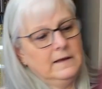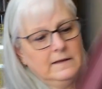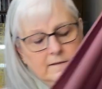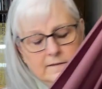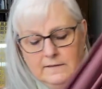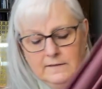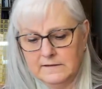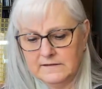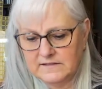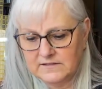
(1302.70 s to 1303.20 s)

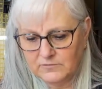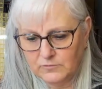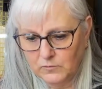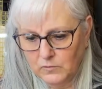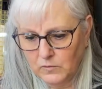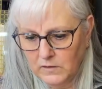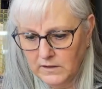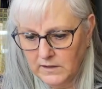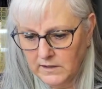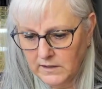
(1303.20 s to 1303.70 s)
This
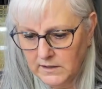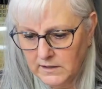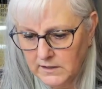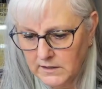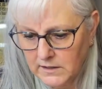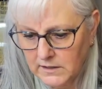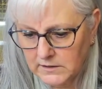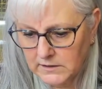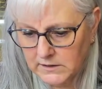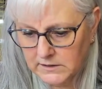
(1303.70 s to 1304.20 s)

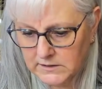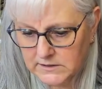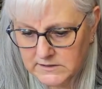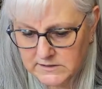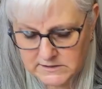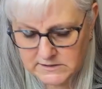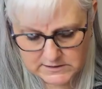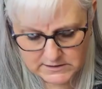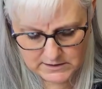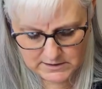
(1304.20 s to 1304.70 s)
one
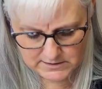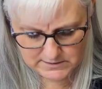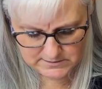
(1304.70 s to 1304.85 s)
looks